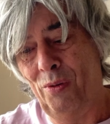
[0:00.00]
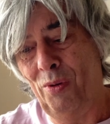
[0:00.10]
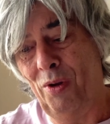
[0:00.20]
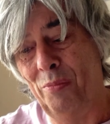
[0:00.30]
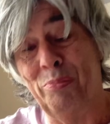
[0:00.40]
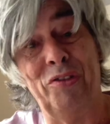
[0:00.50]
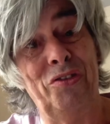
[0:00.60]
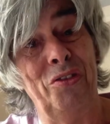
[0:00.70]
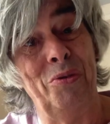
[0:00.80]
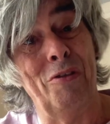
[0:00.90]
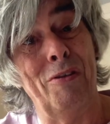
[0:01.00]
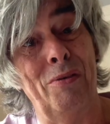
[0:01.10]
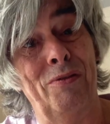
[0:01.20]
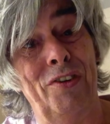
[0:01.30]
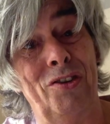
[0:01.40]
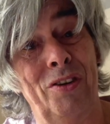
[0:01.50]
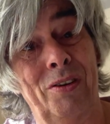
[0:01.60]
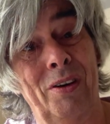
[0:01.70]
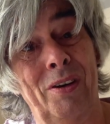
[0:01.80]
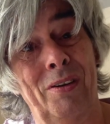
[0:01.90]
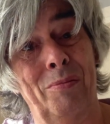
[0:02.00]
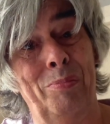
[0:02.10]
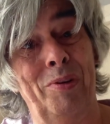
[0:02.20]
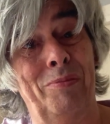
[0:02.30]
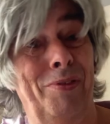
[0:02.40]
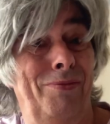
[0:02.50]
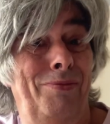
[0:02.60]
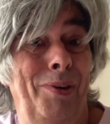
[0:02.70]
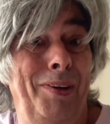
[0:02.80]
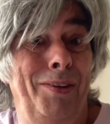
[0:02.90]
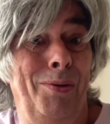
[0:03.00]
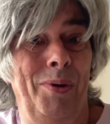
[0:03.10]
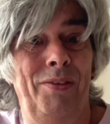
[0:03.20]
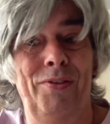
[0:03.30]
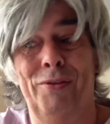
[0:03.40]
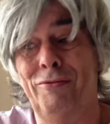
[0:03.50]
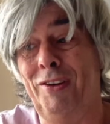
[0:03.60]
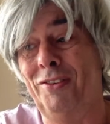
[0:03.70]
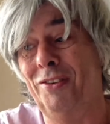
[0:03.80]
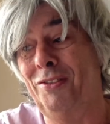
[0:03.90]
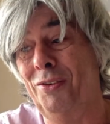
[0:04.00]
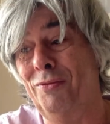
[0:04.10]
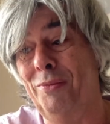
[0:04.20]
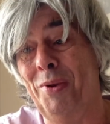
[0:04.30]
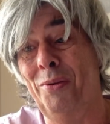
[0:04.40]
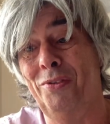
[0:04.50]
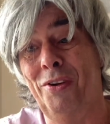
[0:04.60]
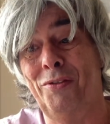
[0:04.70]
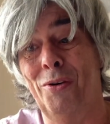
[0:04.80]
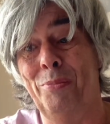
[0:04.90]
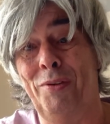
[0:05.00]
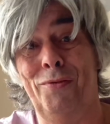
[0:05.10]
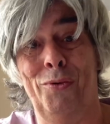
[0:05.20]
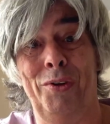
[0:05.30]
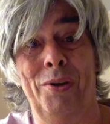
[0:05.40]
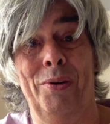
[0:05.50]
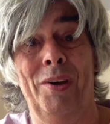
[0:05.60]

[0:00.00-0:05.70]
and pursue your own vision. But equally, feel free to steal from those that have gone before you.